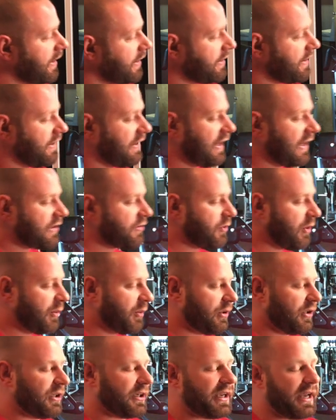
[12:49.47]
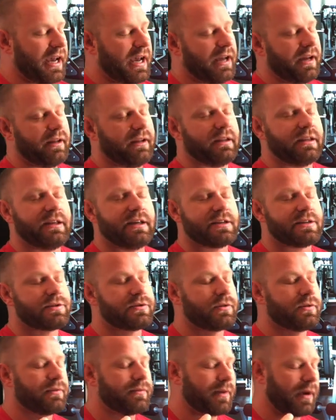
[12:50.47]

the next one we'll look at, and this,